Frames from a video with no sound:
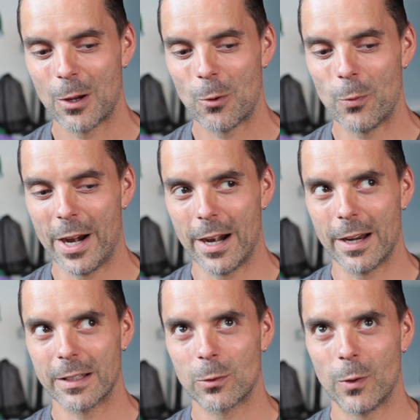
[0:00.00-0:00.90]

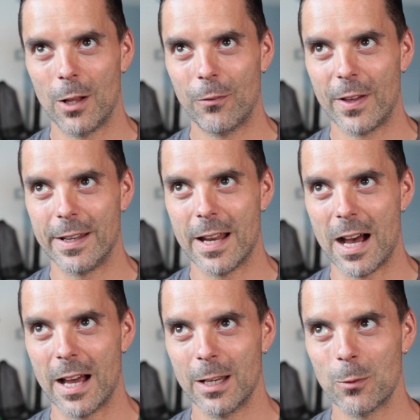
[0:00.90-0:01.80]
were 12 and
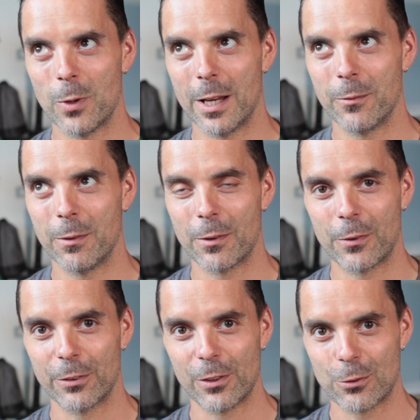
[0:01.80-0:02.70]
9 when we were
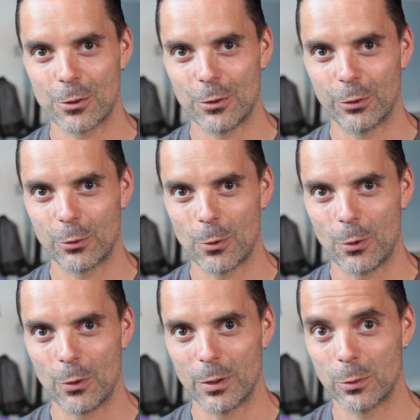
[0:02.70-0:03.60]
first introduced
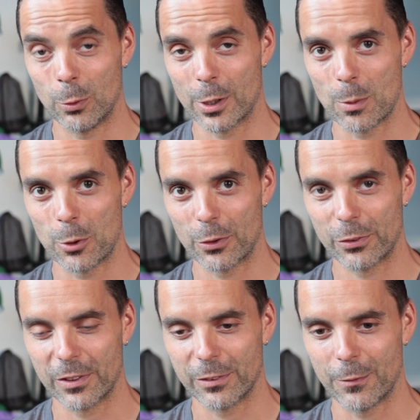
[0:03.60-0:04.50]
to the Commodore
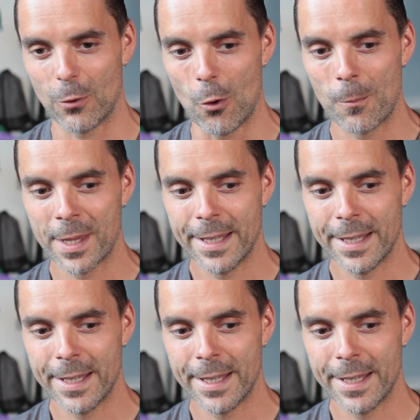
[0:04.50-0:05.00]
64.